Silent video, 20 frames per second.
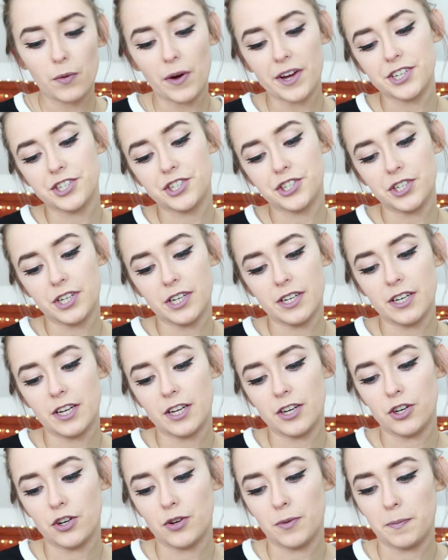Question
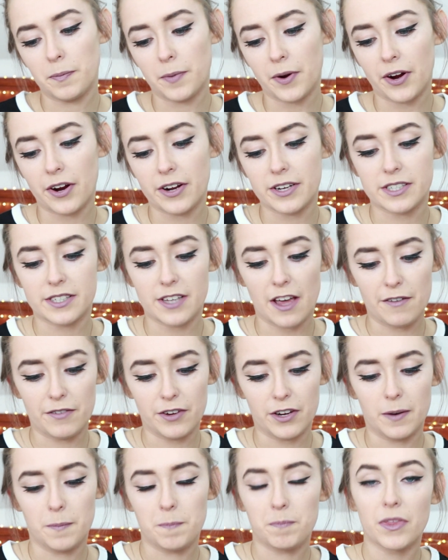number
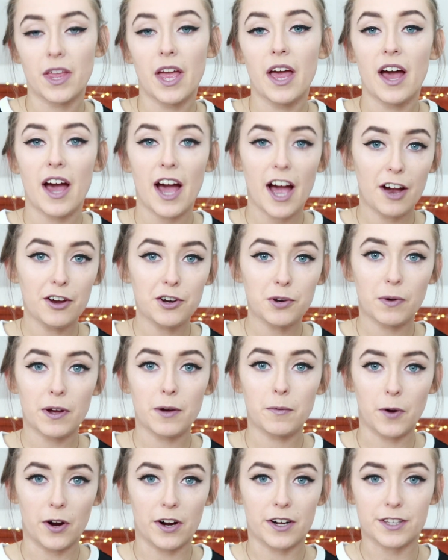7. How do
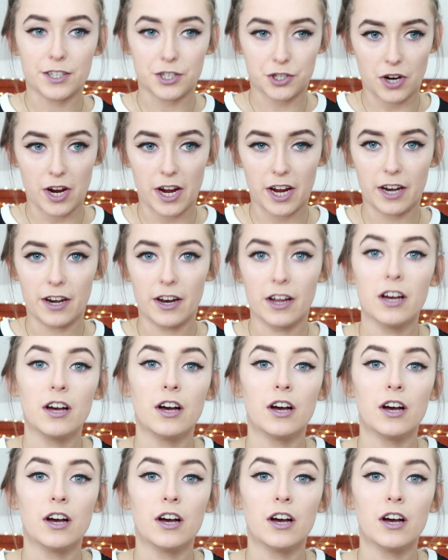I work the train?